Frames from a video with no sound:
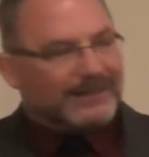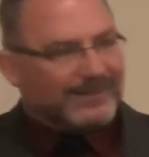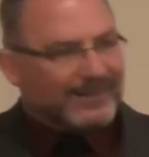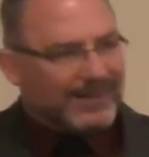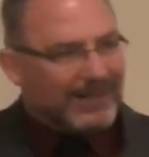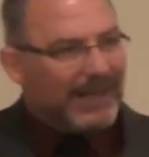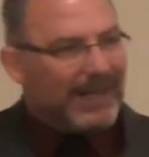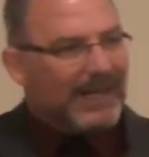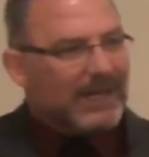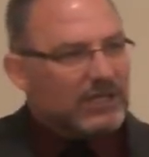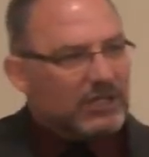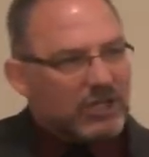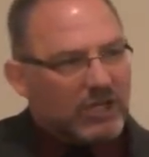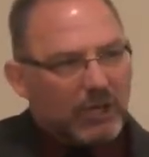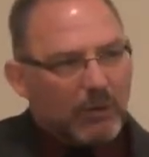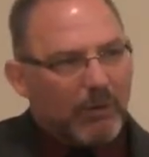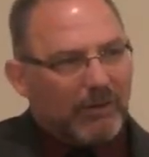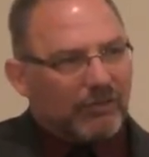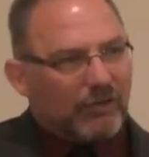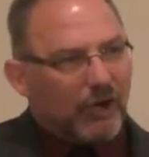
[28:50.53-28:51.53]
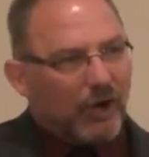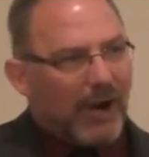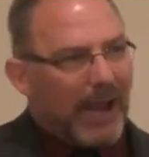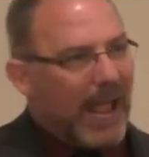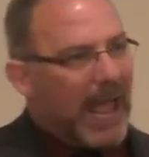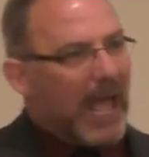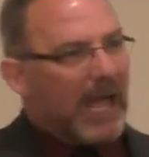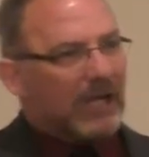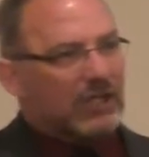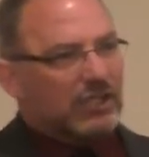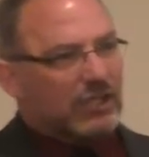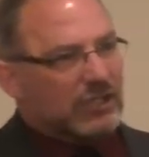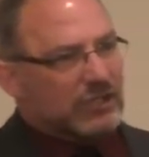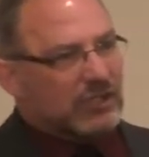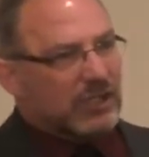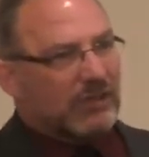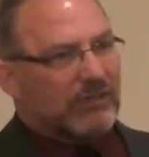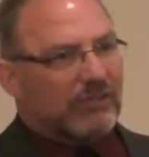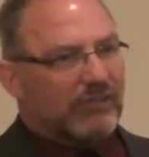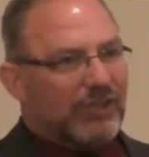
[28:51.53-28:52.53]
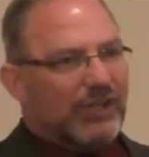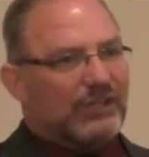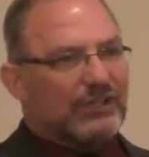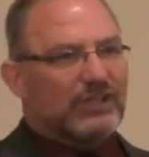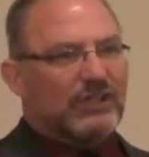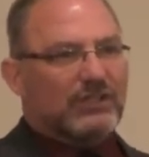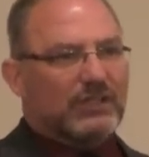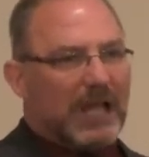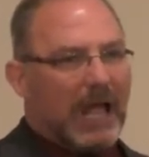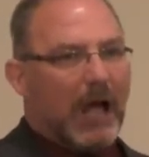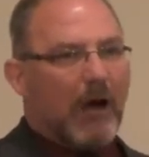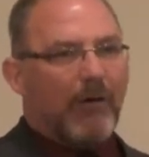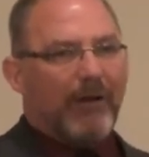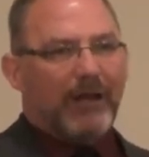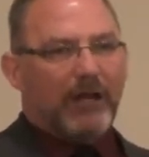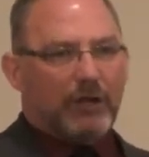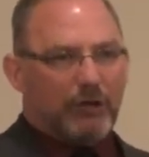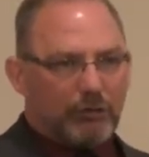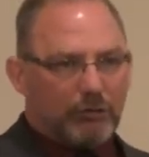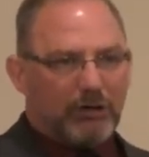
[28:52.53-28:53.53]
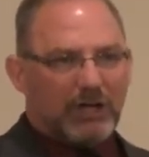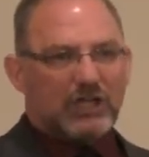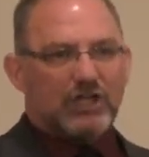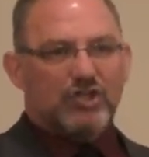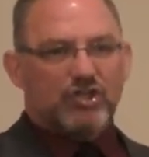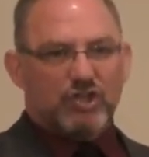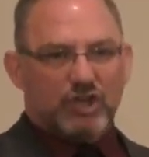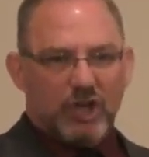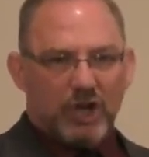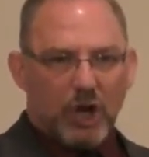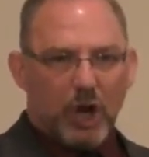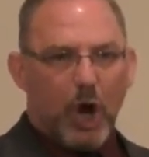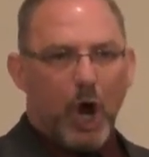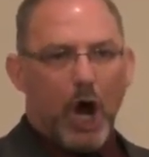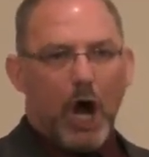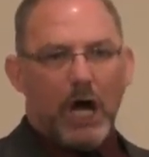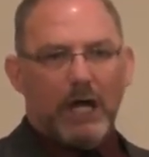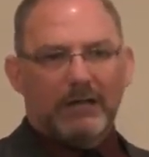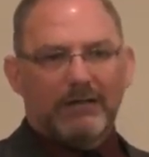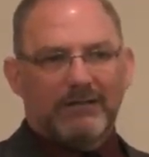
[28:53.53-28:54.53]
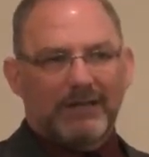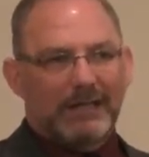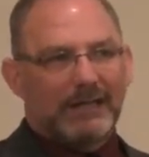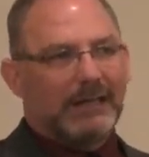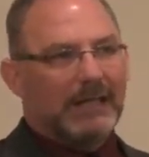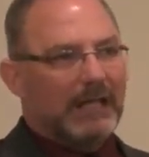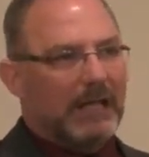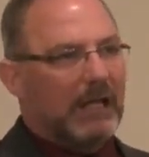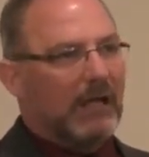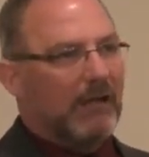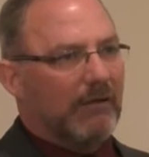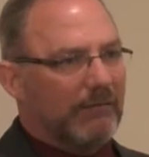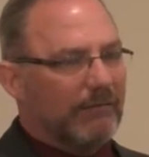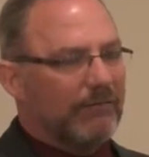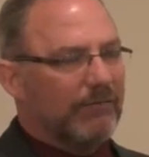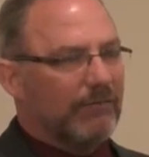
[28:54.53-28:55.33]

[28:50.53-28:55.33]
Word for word: teaching with your actions that this is how a Christian ought to live.